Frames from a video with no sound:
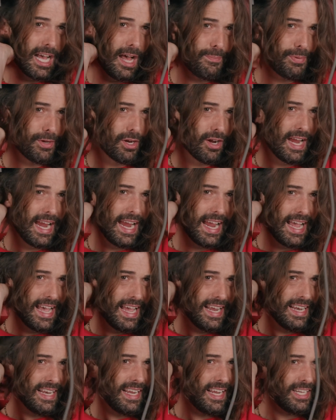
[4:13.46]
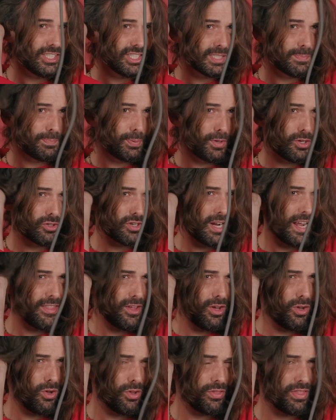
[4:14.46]
cup your hand and just blow dry the
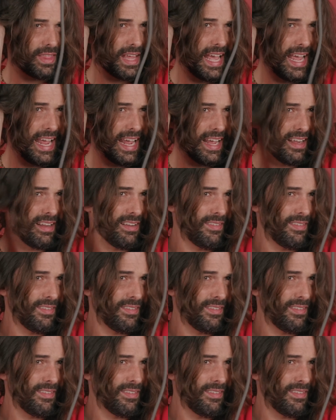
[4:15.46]
whole thing.